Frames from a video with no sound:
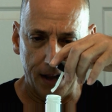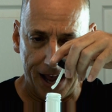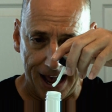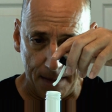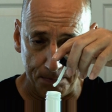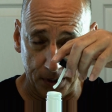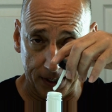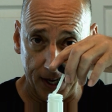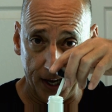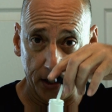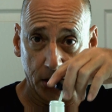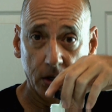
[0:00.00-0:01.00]

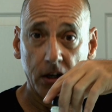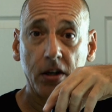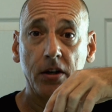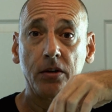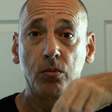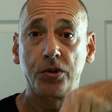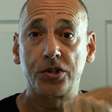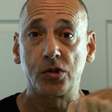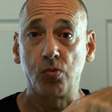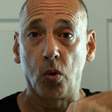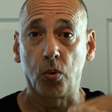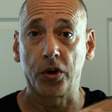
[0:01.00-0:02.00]
applicator, which
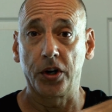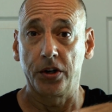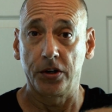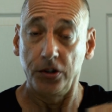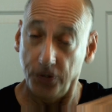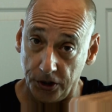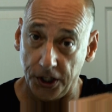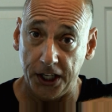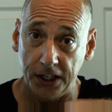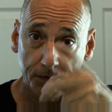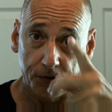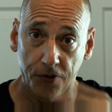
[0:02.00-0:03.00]
is what we're going to
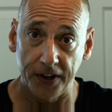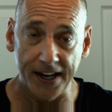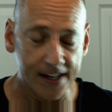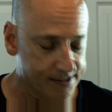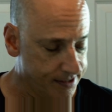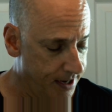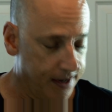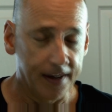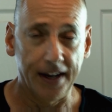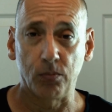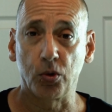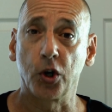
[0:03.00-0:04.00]
need for this.
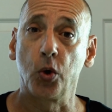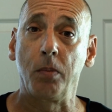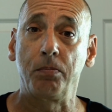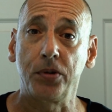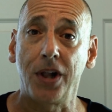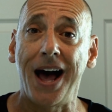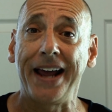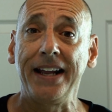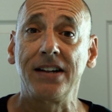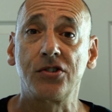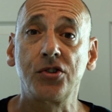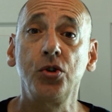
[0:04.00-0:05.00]
We're going to apply
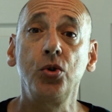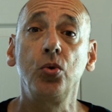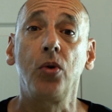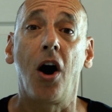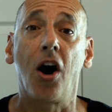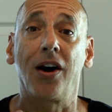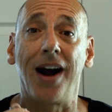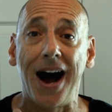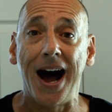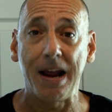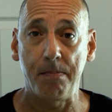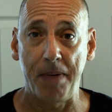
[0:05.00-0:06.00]
it to our eye